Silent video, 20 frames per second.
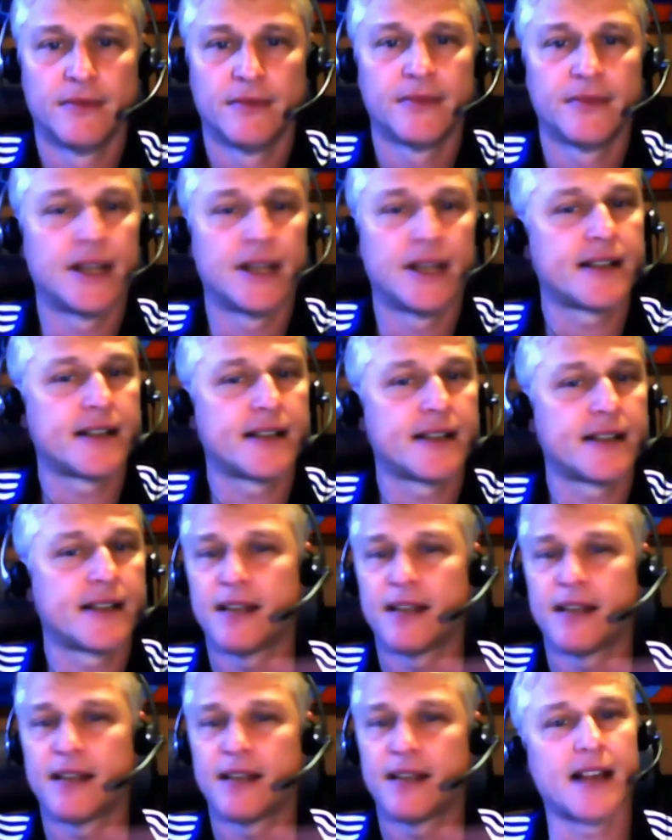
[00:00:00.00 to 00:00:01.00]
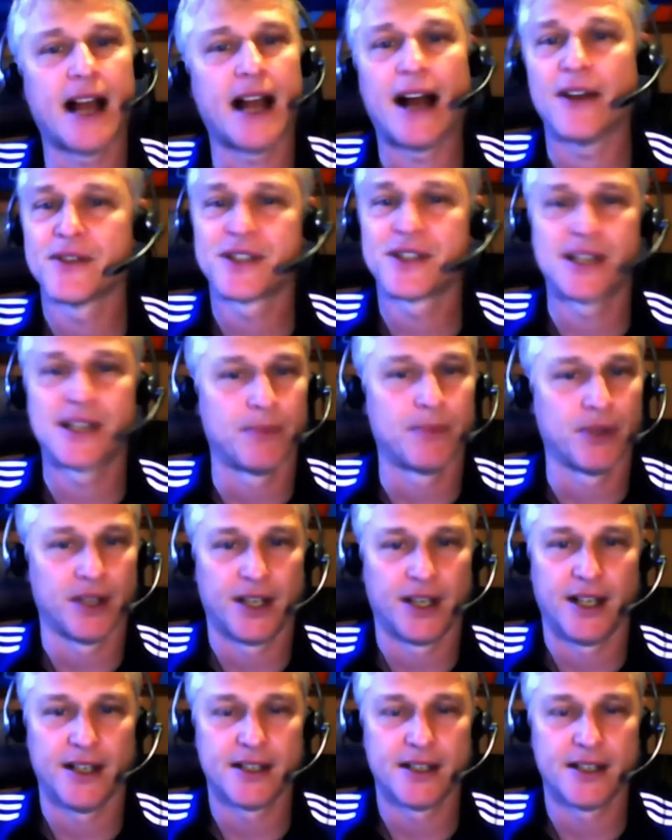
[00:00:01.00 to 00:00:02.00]
That's how simple
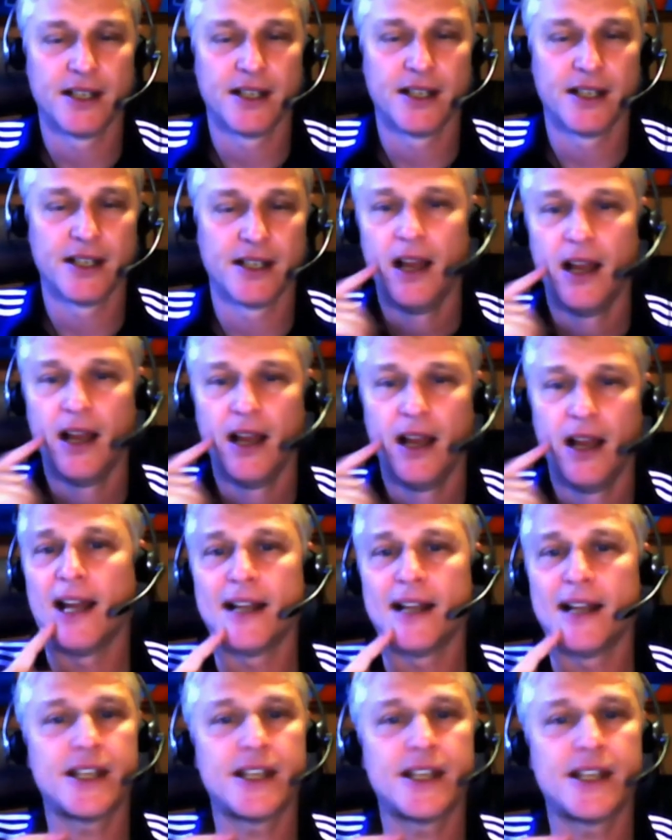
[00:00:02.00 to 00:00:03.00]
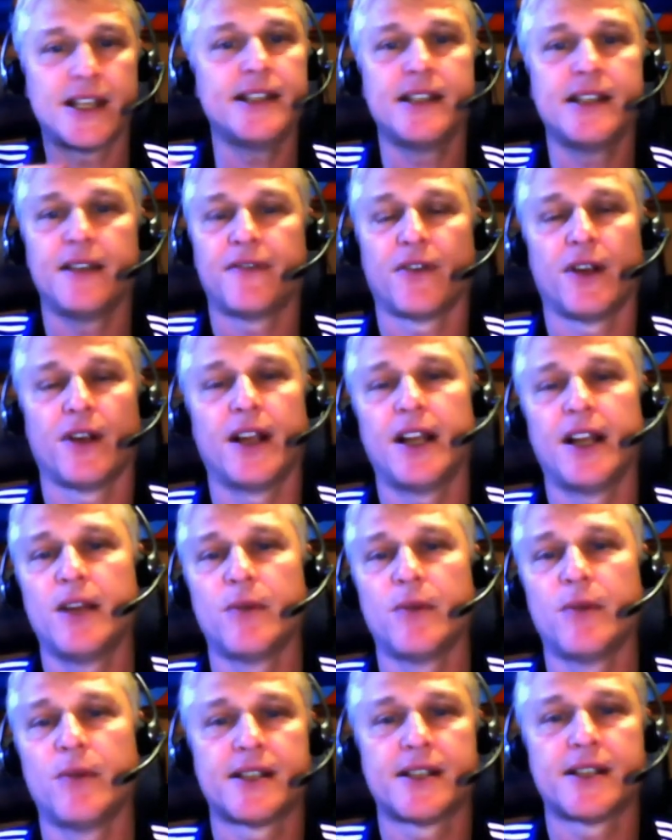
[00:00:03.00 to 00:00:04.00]
it is. And it's easy for
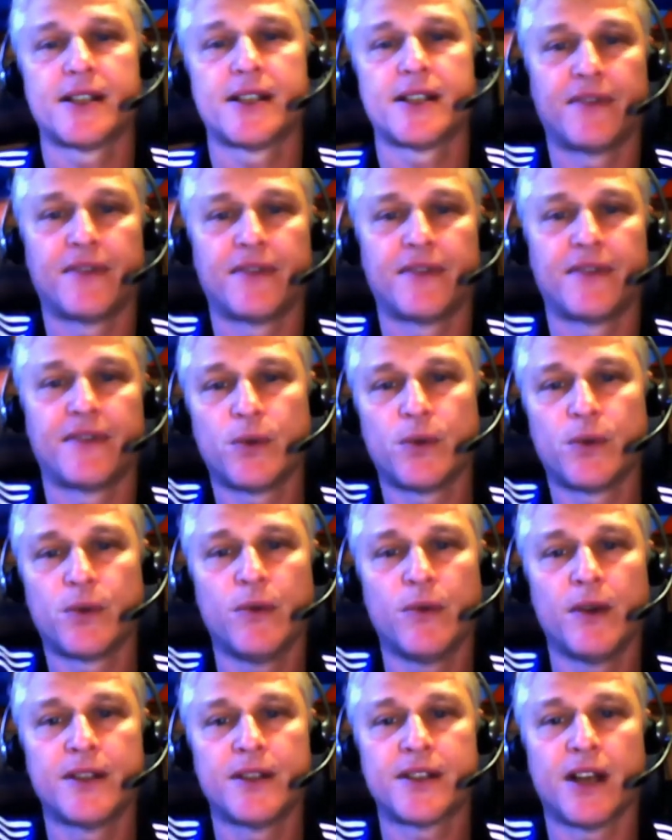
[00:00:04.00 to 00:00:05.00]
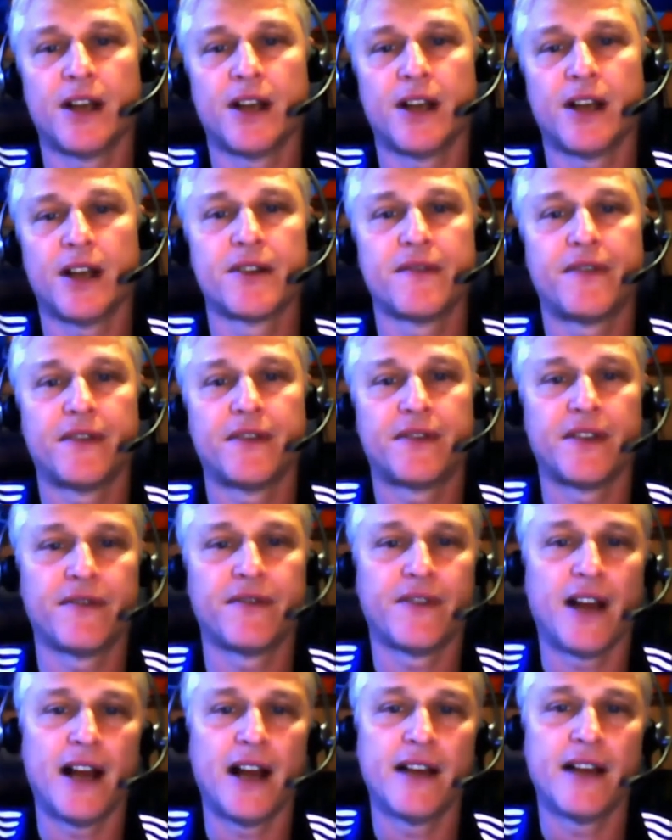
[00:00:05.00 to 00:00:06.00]
anyone to see. If the 21's under the
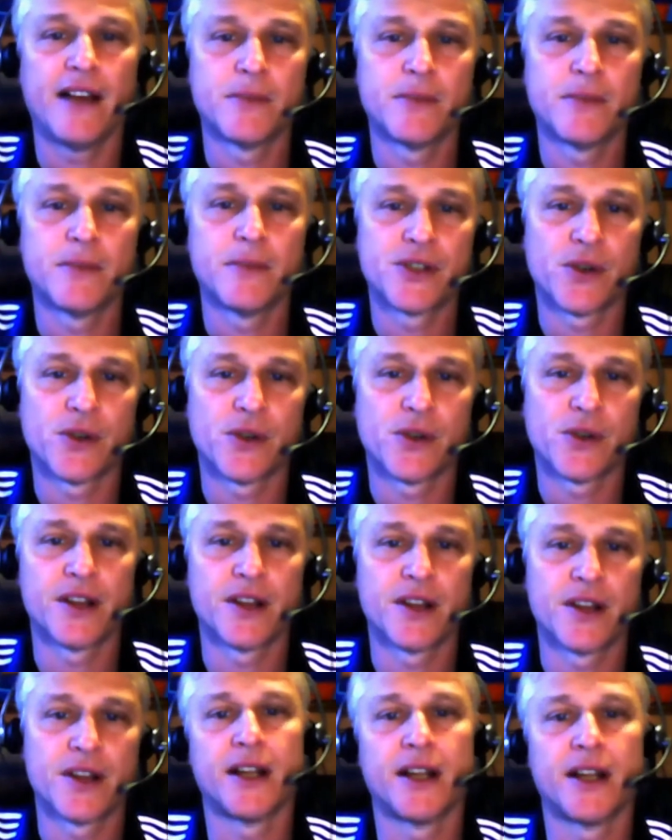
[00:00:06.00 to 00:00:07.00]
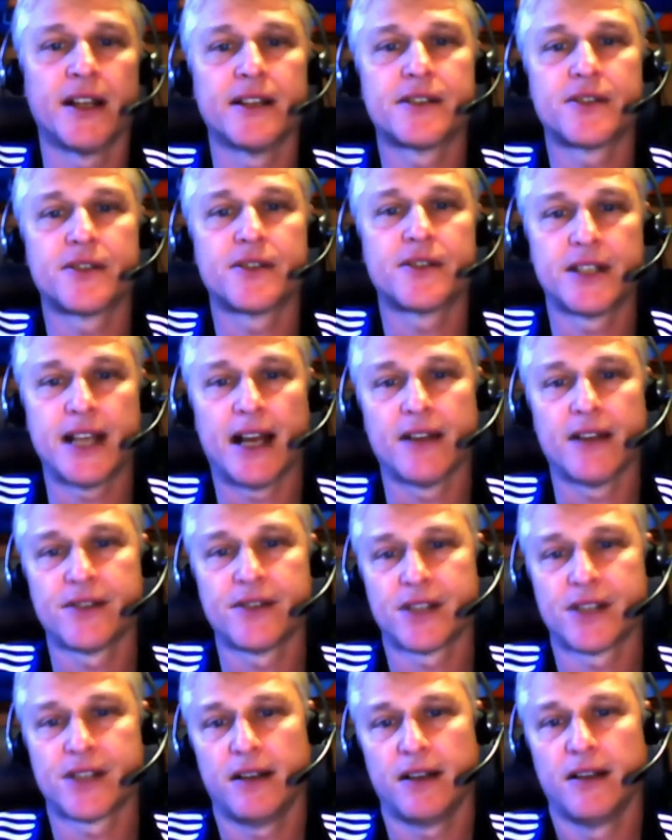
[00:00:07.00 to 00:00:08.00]
55, the majority of the money is to the
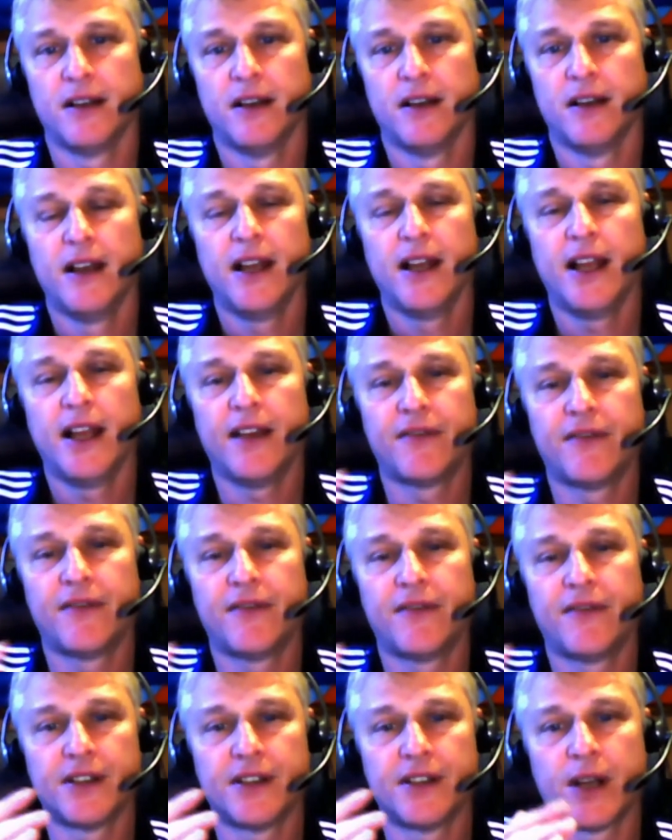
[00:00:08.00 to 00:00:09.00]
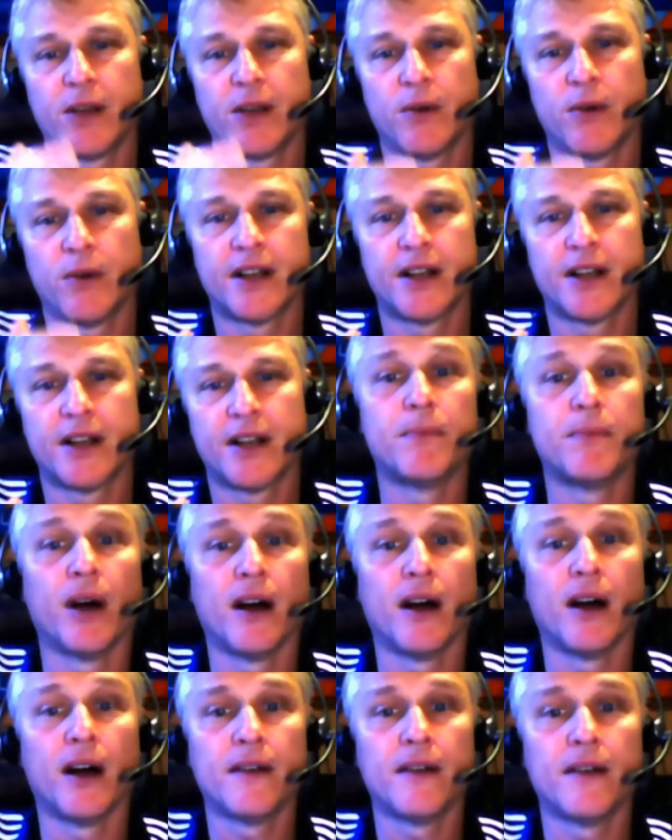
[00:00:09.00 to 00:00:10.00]
downside. If the 21 is
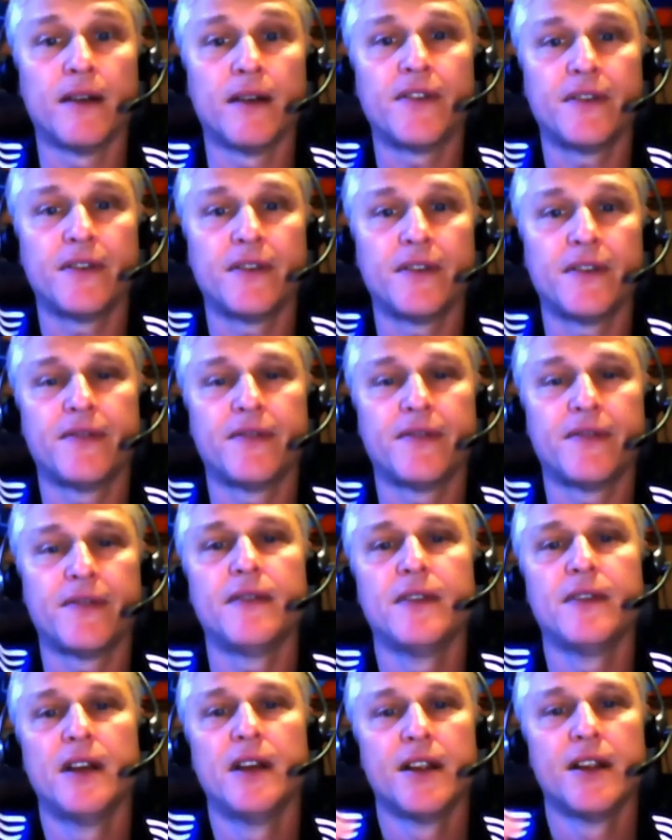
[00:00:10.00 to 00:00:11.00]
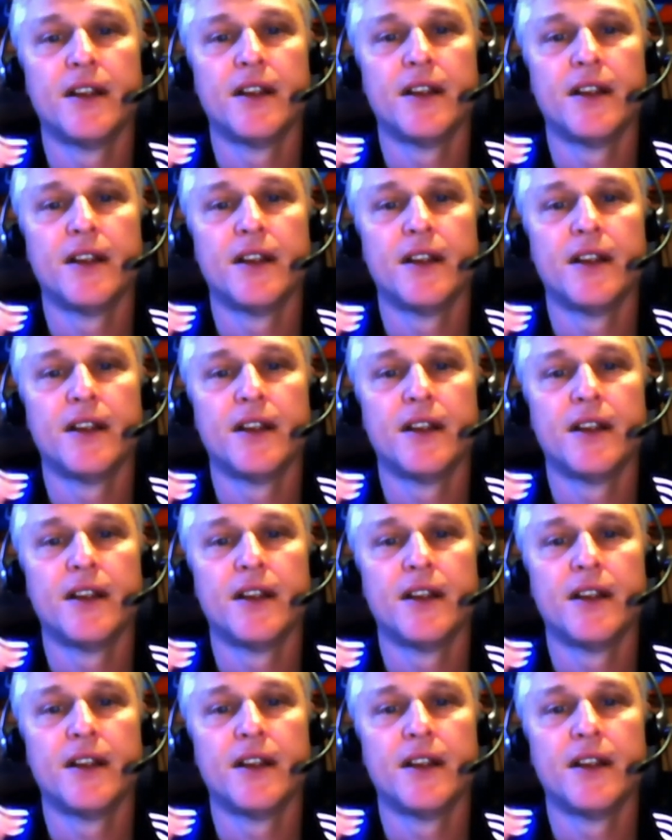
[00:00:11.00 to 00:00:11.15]
above the 55, the